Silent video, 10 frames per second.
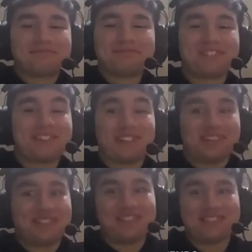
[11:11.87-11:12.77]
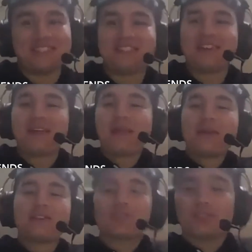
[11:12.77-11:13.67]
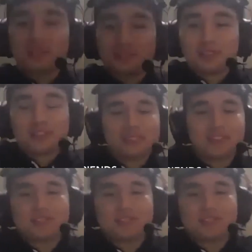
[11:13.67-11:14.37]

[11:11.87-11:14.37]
It's not good. It's not good. It's not good.